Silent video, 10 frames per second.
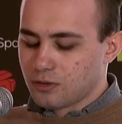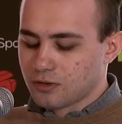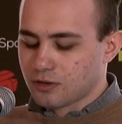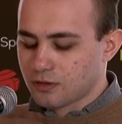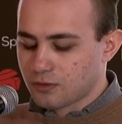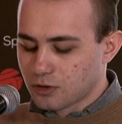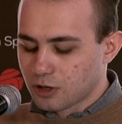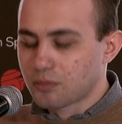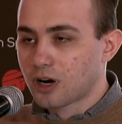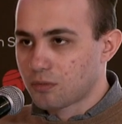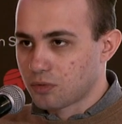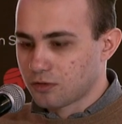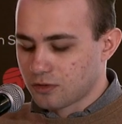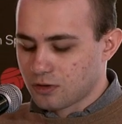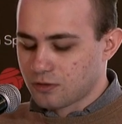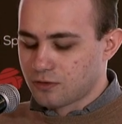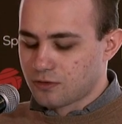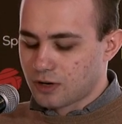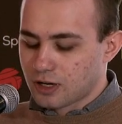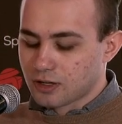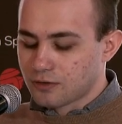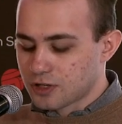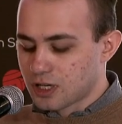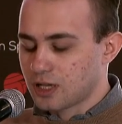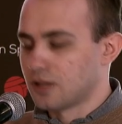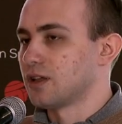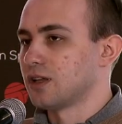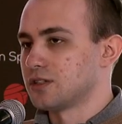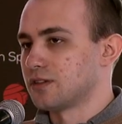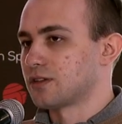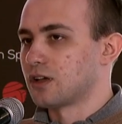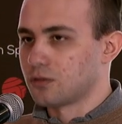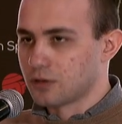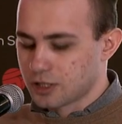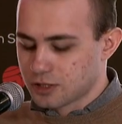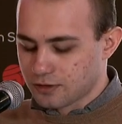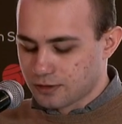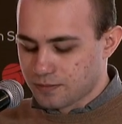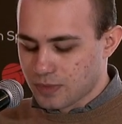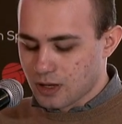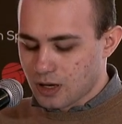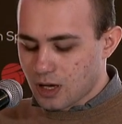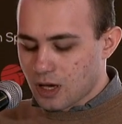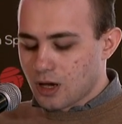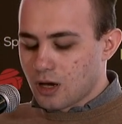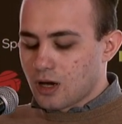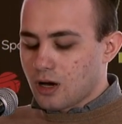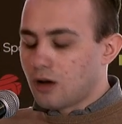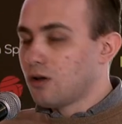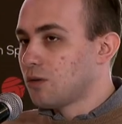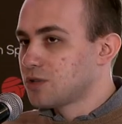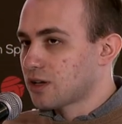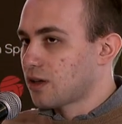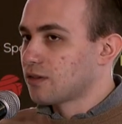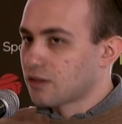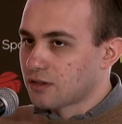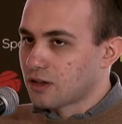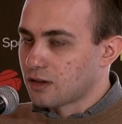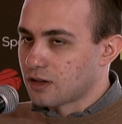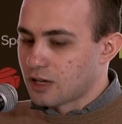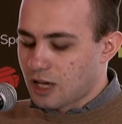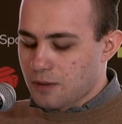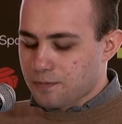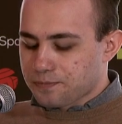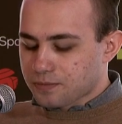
uses for the purpose of artificial intelligence calculations. All objects existing in the game